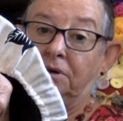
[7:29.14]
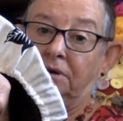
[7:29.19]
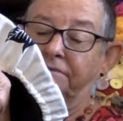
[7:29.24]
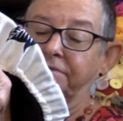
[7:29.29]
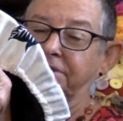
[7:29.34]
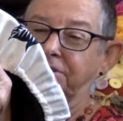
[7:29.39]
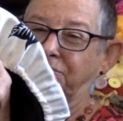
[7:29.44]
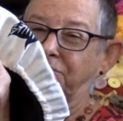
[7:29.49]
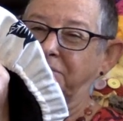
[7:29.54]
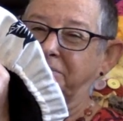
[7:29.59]

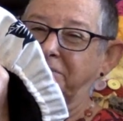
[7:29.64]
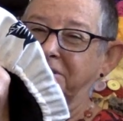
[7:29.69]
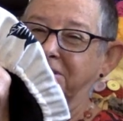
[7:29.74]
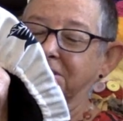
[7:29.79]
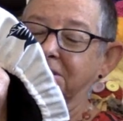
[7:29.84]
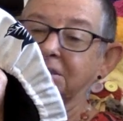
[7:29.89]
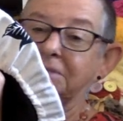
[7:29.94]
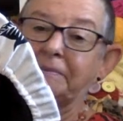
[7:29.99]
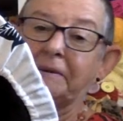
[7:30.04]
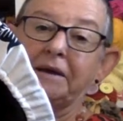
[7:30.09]
obviously with a bit to
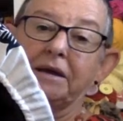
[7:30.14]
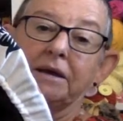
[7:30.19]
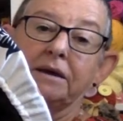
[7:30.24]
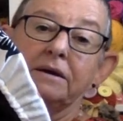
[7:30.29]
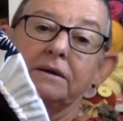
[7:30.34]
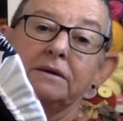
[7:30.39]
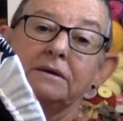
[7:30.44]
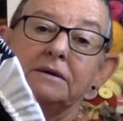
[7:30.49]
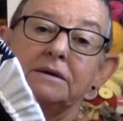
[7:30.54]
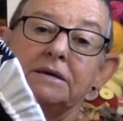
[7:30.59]

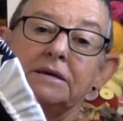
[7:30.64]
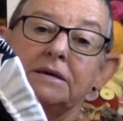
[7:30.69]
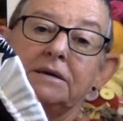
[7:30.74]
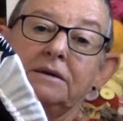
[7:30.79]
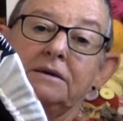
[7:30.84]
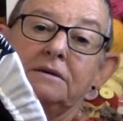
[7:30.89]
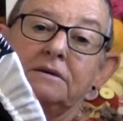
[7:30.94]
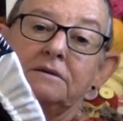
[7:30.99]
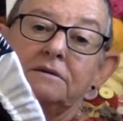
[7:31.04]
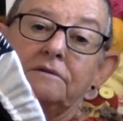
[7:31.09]
spare.
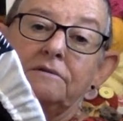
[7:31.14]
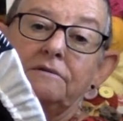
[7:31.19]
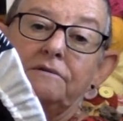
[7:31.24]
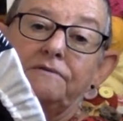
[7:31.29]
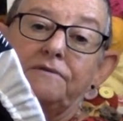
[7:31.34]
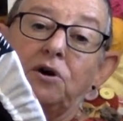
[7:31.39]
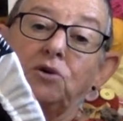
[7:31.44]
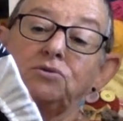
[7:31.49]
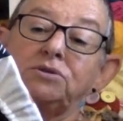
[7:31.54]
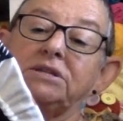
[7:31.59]

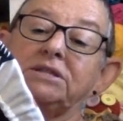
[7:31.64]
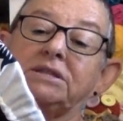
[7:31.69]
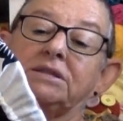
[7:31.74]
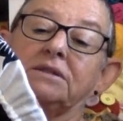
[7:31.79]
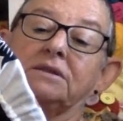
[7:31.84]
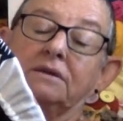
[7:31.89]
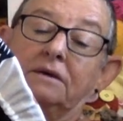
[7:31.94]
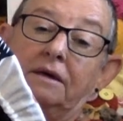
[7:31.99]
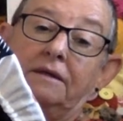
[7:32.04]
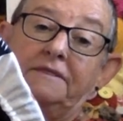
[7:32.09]
Folded
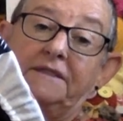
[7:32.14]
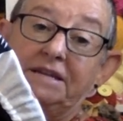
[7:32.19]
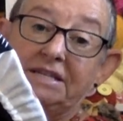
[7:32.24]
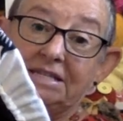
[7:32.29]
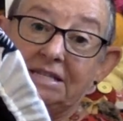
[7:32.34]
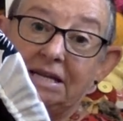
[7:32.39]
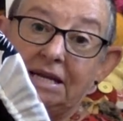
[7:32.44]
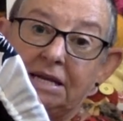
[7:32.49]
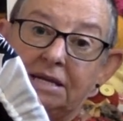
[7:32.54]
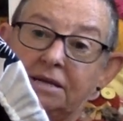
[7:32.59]
this
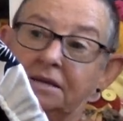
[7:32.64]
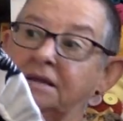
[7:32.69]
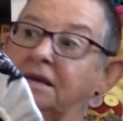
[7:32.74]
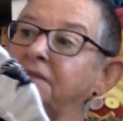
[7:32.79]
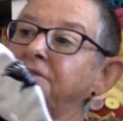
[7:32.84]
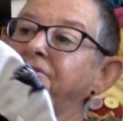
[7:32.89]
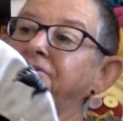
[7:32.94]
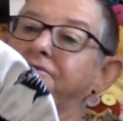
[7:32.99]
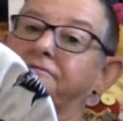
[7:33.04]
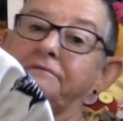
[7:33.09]
in and then
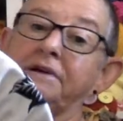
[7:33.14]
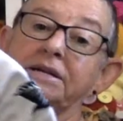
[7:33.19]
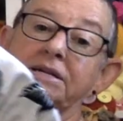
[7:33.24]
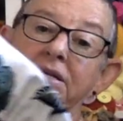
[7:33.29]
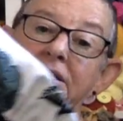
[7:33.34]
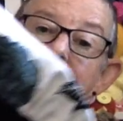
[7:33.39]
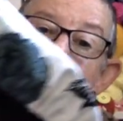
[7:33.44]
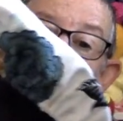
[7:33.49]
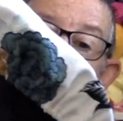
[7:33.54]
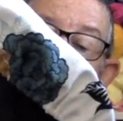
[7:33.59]

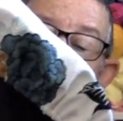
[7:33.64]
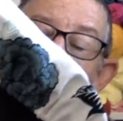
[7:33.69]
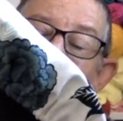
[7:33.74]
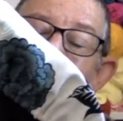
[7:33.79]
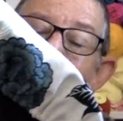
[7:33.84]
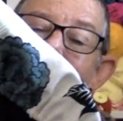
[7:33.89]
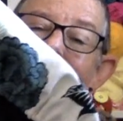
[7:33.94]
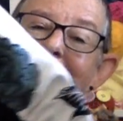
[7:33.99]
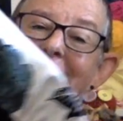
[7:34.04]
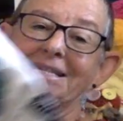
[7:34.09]
threaded
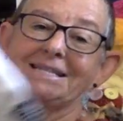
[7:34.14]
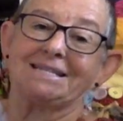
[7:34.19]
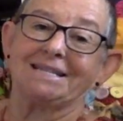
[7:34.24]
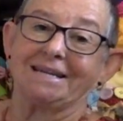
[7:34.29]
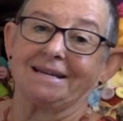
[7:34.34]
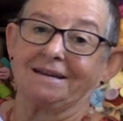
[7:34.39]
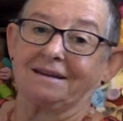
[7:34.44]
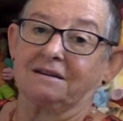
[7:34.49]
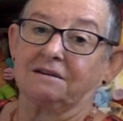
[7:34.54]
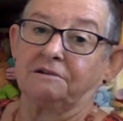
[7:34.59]

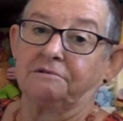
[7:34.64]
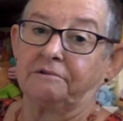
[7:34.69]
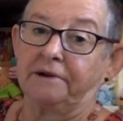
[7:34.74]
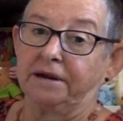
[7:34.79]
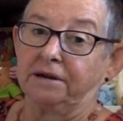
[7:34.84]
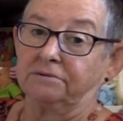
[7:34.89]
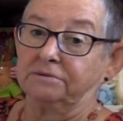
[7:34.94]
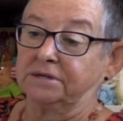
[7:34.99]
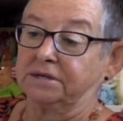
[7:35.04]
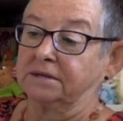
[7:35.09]
elastic
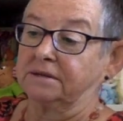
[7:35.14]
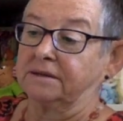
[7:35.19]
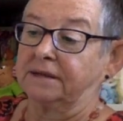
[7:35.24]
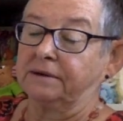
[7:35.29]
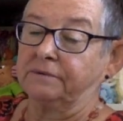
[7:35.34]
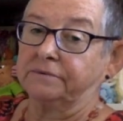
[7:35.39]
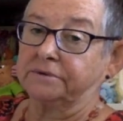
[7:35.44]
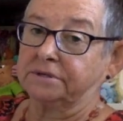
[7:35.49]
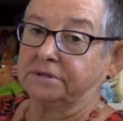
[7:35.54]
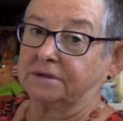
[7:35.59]
around it.
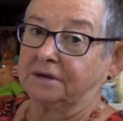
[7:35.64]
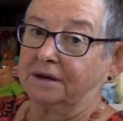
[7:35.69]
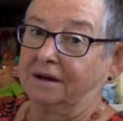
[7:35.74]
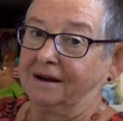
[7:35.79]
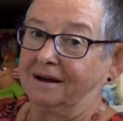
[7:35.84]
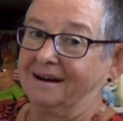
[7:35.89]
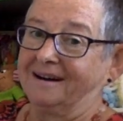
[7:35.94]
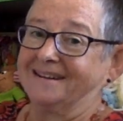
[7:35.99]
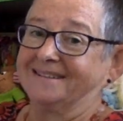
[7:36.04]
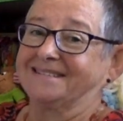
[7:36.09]
That was the
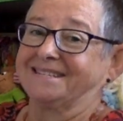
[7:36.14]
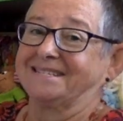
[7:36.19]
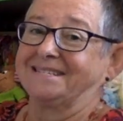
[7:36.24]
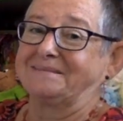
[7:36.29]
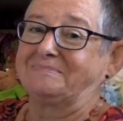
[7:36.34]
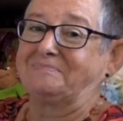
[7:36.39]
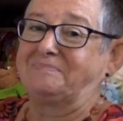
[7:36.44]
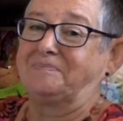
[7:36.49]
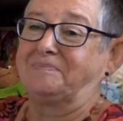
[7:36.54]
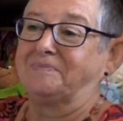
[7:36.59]
hardest,
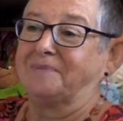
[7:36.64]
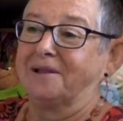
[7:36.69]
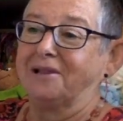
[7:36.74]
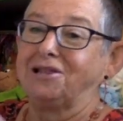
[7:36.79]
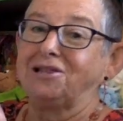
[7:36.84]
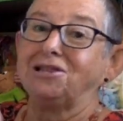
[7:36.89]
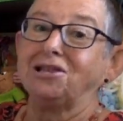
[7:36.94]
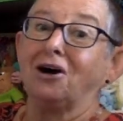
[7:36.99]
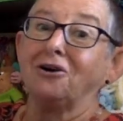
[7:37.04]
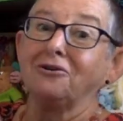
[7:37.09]
the
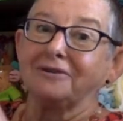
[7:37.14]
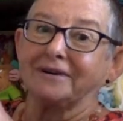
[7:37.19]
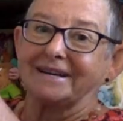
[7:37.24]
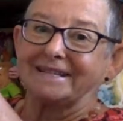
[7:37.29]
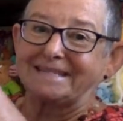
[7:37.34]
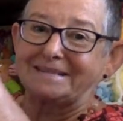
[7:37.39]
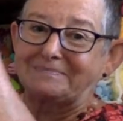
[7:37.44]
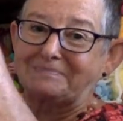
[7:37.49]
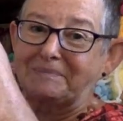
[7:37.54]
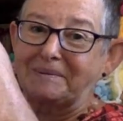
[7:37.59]

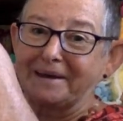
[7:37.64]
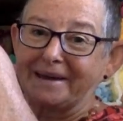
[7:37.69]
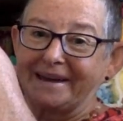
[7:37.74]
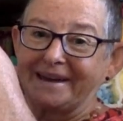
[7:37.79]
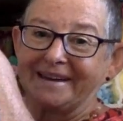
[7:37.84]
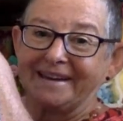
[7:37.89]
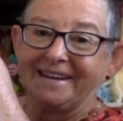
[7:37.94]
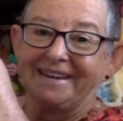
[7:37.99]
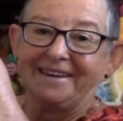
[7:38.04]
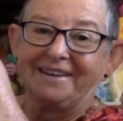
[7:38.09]
longest bit,
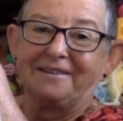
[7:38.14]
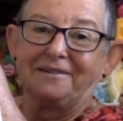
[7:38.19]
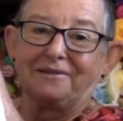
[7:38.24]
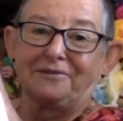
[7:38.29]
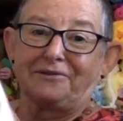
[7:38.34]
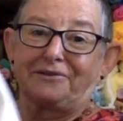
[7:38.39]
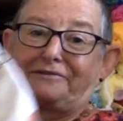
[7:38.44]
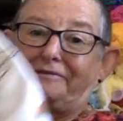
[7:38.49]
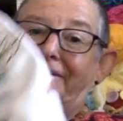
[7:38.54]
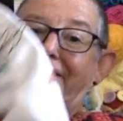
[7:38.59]

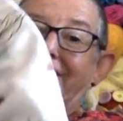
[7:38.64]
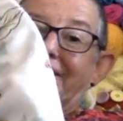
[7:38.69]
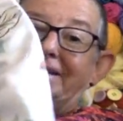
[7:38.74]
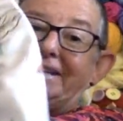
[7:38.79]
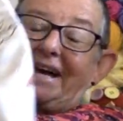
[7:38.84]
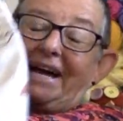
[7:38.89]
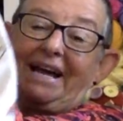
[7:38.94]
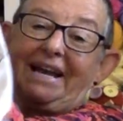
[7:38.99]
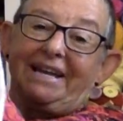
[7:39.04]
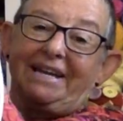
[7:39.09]
threading
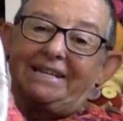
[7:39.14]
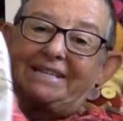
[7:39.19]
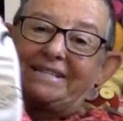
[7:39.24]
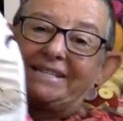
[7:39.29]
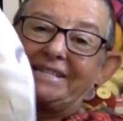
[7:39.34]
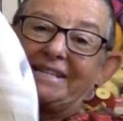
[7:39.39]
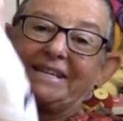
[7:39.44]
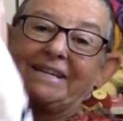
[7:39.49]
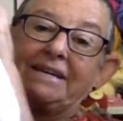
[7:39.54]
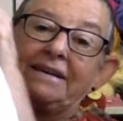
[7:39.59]
that
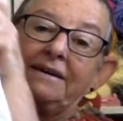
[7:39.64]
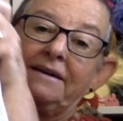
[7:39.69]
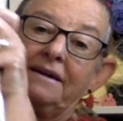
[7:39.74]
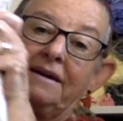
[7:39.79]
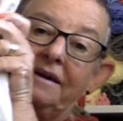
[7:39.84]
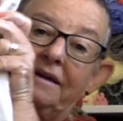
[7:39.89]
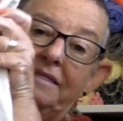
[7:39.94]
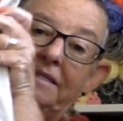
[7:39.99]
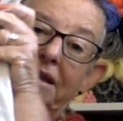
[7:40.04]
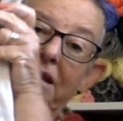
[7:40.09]
elastic.
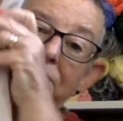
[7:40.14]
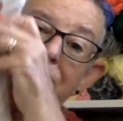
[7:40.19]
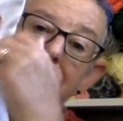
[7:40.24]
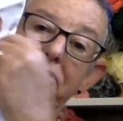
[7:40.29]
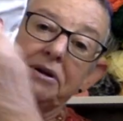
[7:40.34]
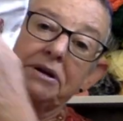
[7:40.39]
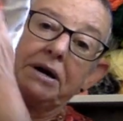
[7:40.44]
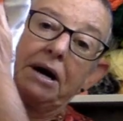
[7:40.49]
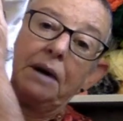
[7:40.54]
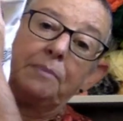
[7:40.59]
Then I put a
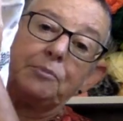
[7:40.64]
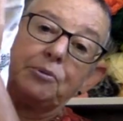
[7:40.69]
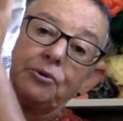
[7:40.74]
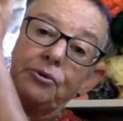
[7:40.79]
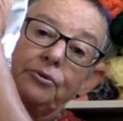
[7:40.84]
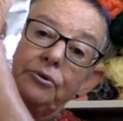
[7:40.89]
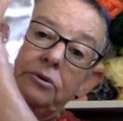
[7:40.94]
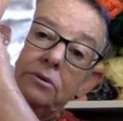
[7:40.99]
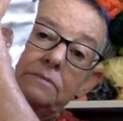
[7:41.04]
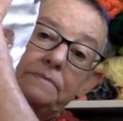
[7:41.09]

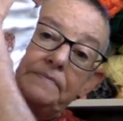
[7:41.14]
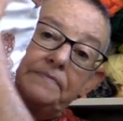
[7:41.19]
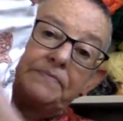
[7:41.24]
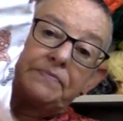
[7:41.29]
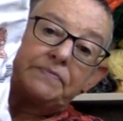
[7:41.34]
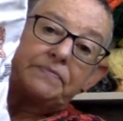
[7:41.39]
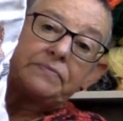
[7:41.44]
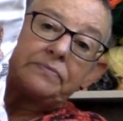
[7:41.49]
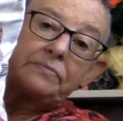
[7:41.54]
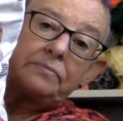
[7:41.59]
couple
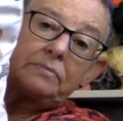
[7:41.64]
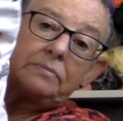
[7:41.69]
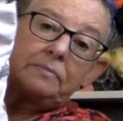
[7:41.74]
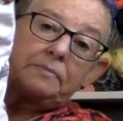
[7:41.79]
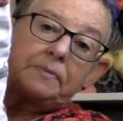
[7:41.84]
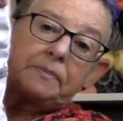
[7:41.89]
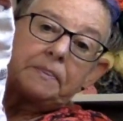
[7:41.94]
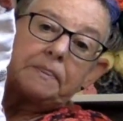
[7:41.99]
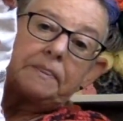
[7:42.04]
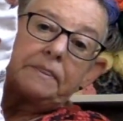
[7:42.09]

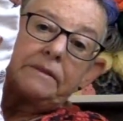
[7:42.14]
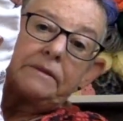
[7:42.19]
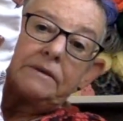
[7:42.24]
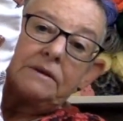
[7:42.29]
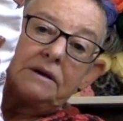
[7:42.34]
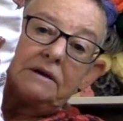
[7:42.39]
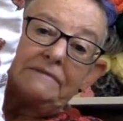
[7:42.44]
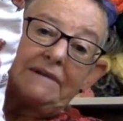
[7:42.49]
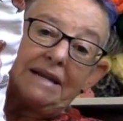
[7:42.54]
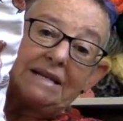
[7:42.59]

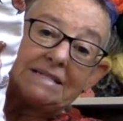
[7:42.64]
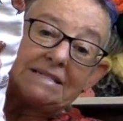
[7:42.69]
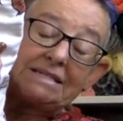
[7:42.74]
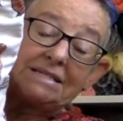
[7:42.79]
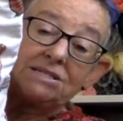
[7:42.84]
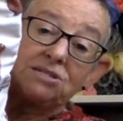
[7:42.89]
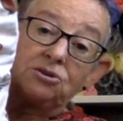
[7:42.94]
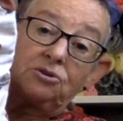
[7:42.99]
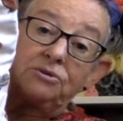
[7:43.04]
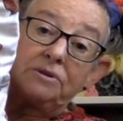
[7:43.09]
of
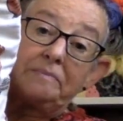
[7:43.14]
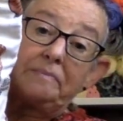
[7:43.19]
elastics on the